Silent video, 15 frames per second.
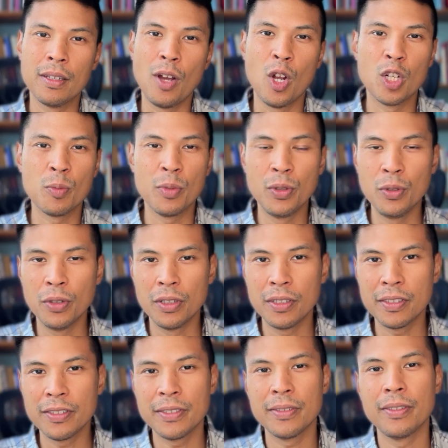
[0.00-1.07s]

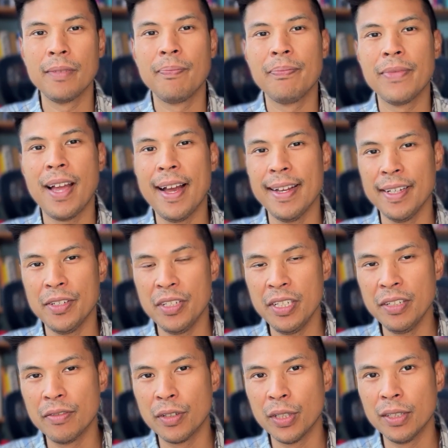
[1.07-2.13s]
entrepreneurs, high
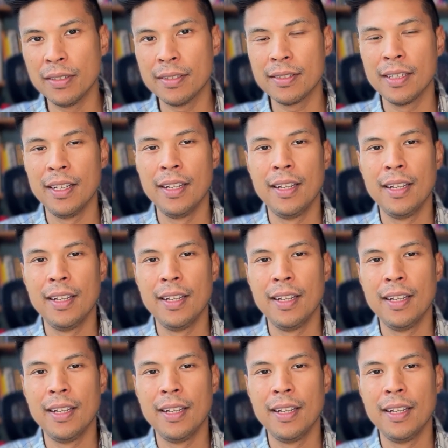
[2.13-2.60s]
achievers,